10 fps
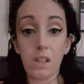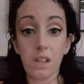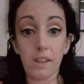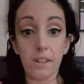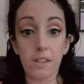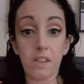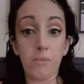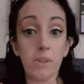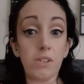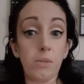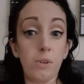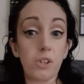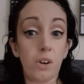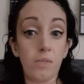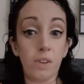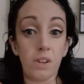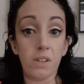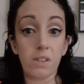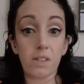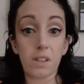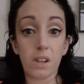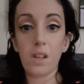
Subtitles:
it's given me so much confidence.